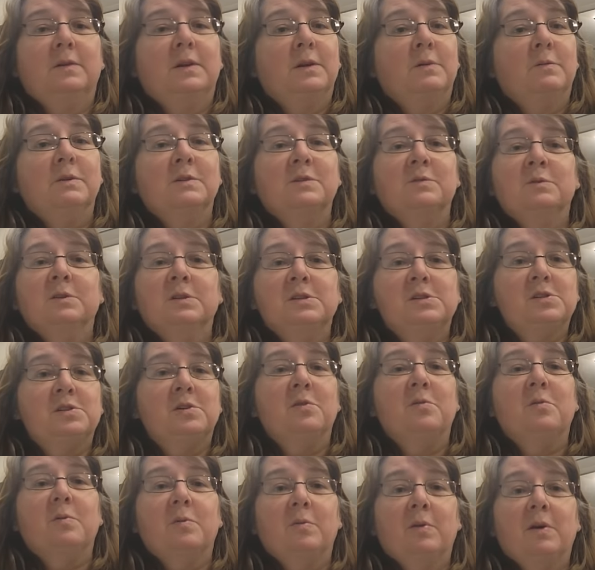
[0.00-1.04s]
he wasn't really
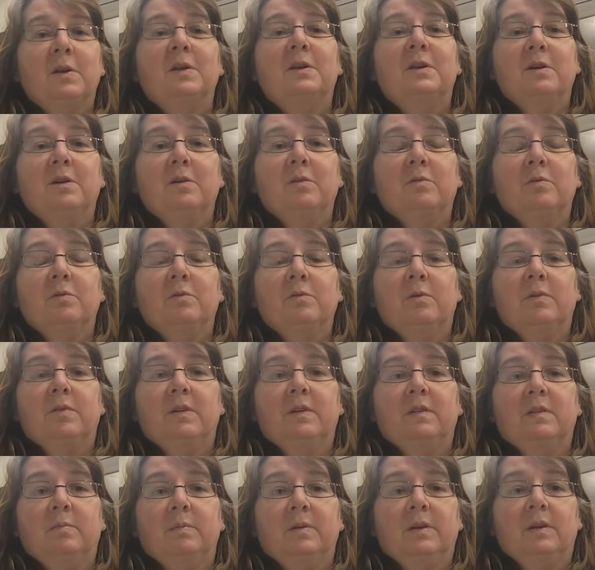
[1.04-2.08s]
sure we wanted to go through with
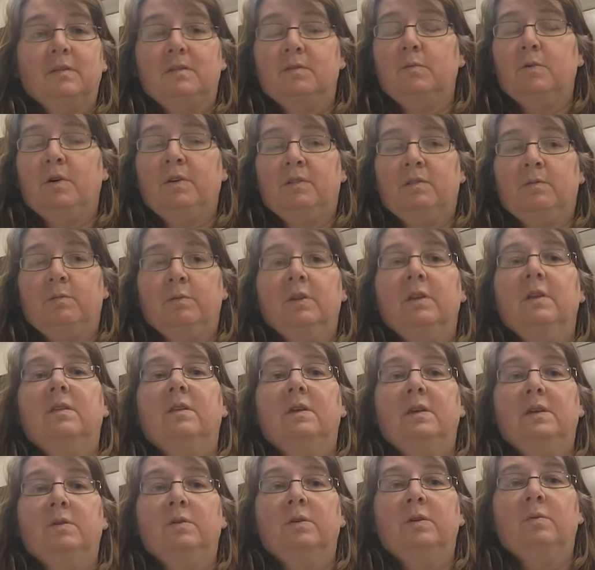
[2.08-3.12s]
this because it wasn't really
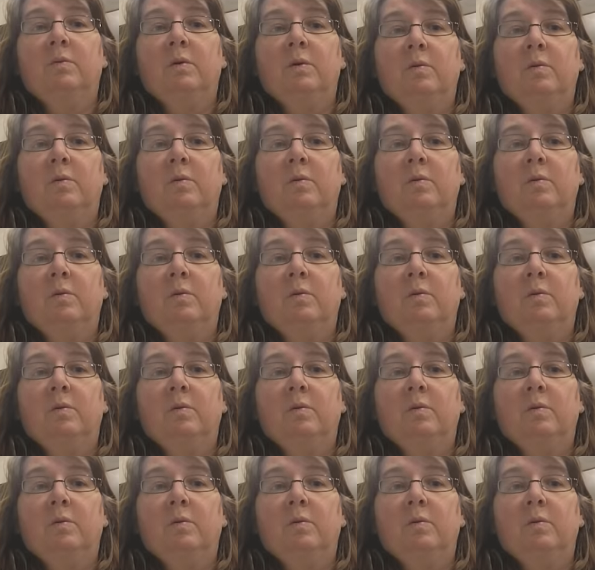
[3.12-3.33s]
the unit we